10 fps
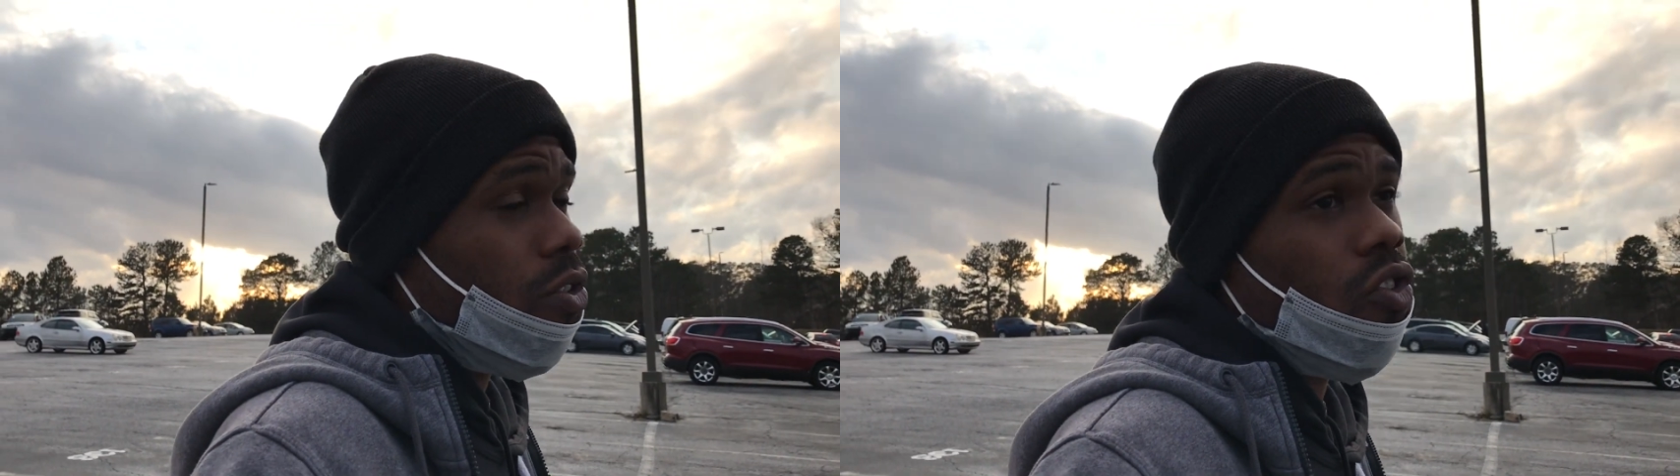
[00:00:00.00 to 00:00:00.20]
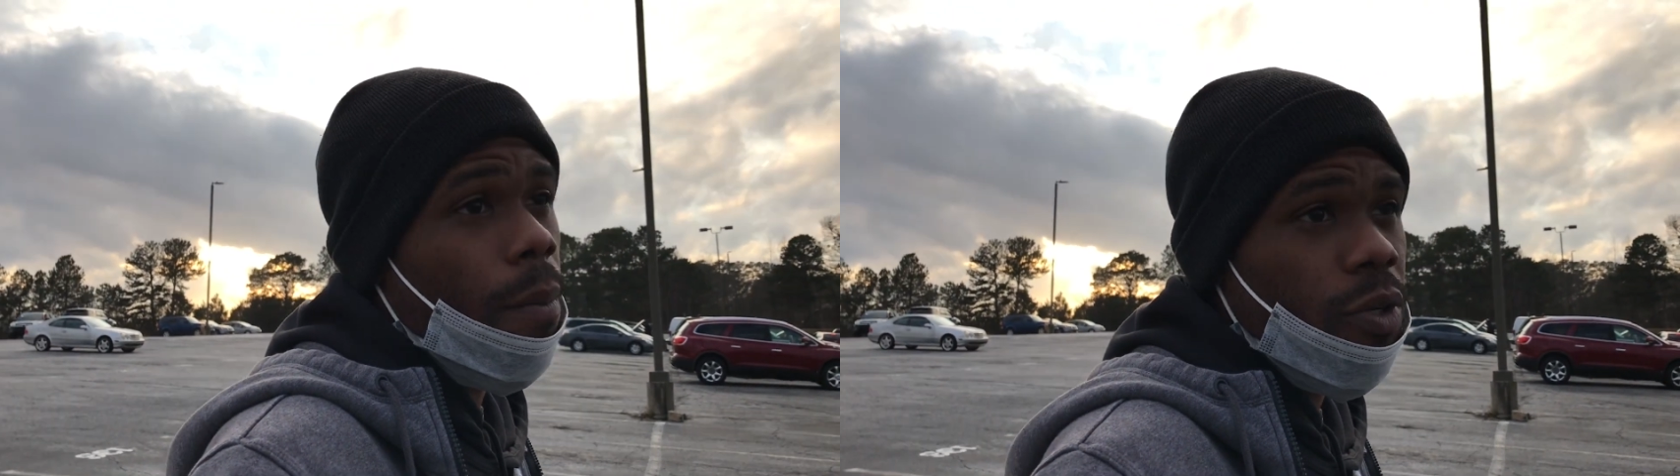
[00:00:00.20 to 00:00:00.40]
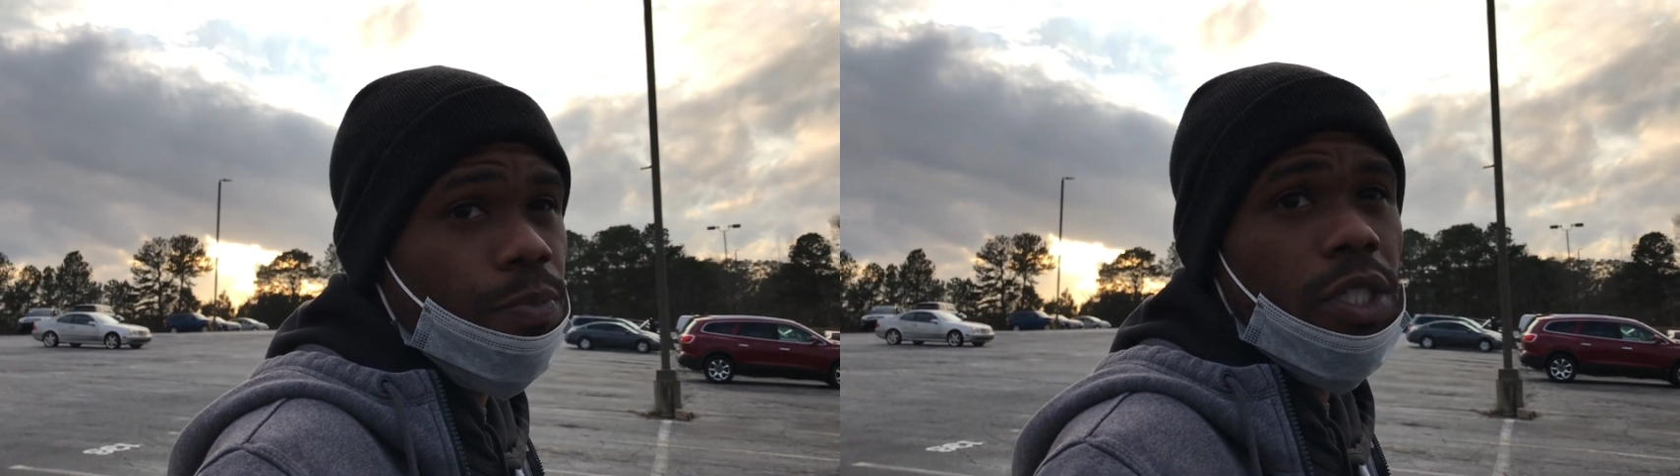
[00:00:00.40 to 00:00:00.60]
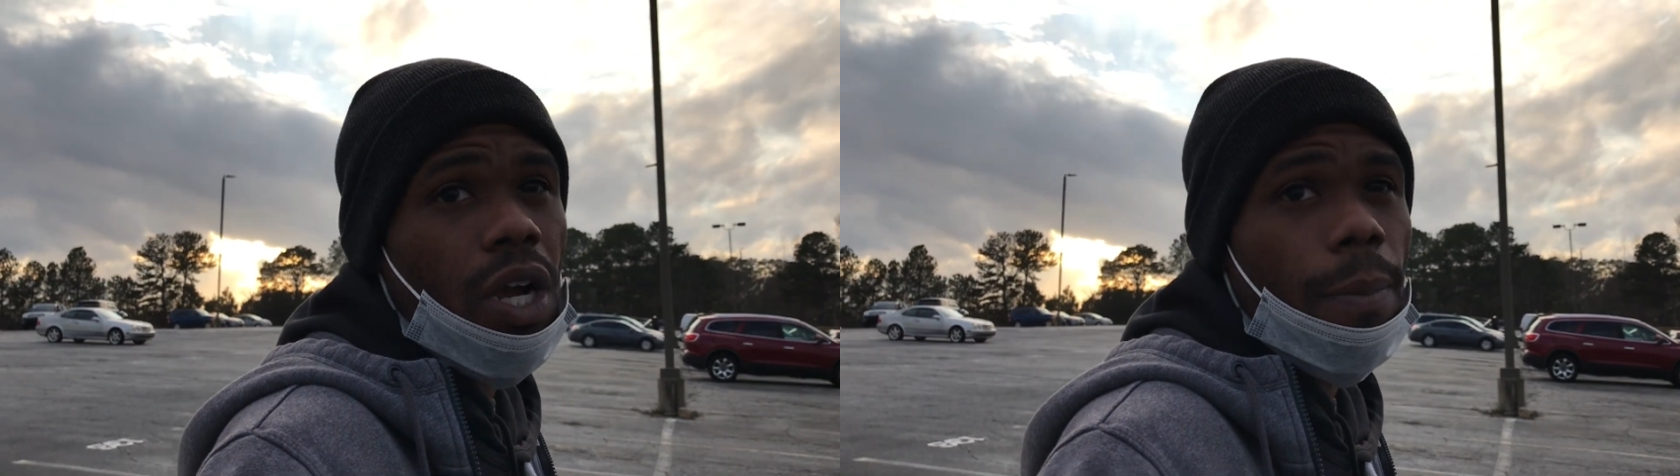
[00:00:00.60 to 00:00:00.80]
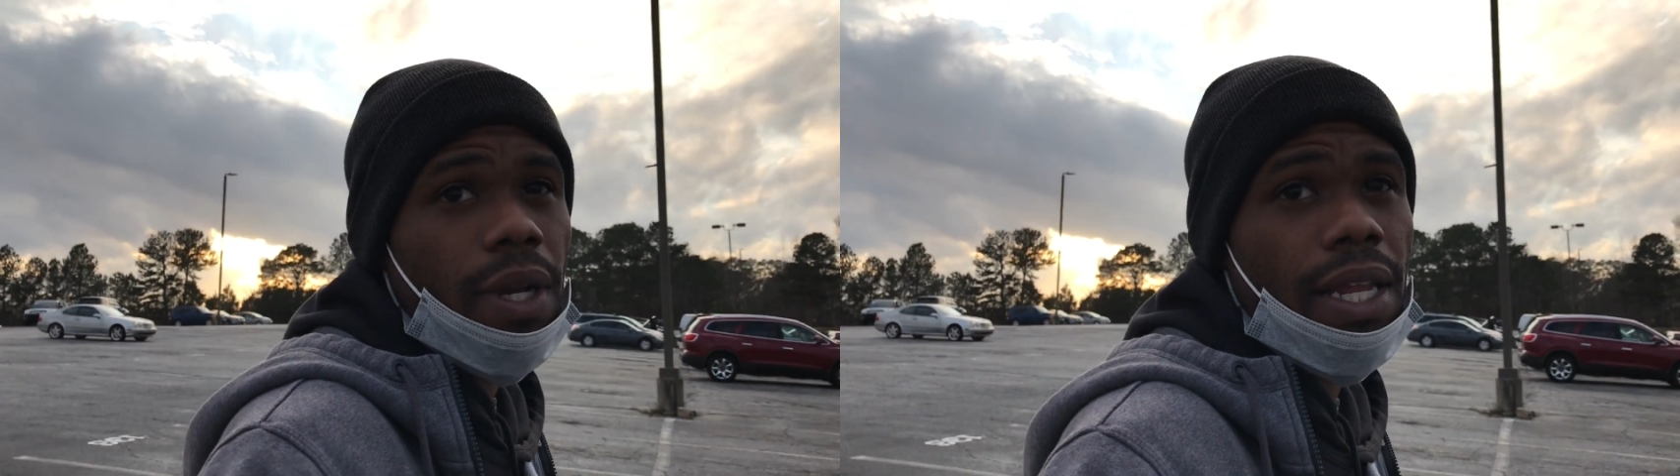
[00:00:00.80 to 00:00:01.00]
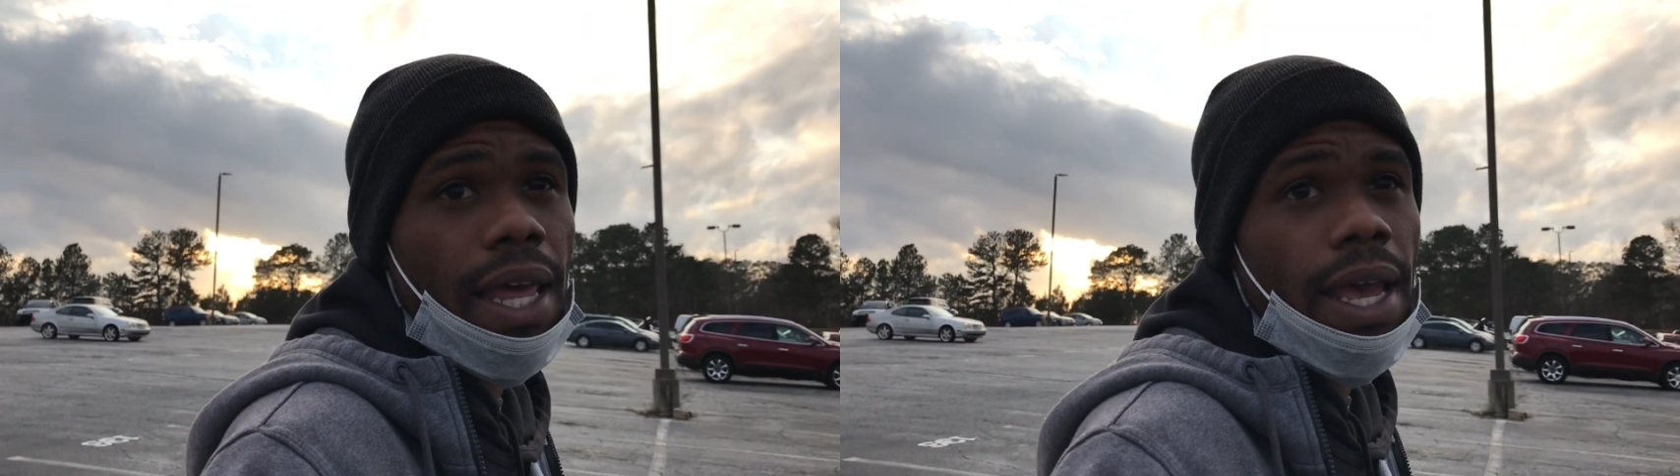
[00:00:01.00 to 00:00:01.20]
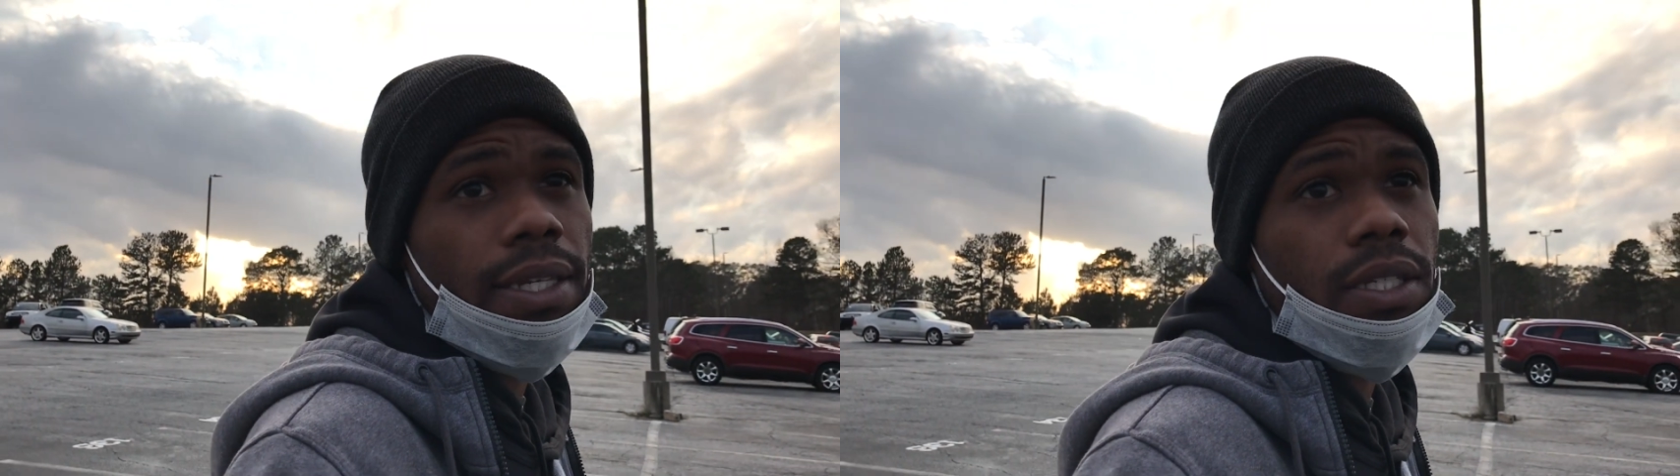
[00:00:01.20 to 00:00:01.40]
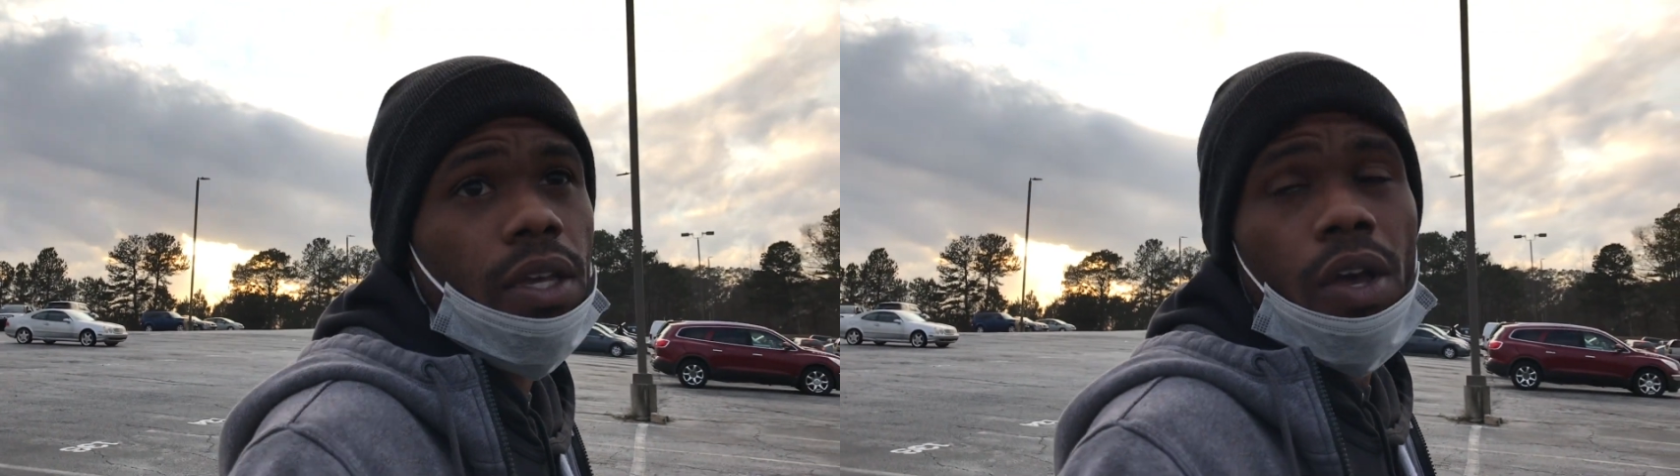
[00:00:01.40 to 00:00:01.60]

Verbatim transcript: So I'm gonna be dropping a class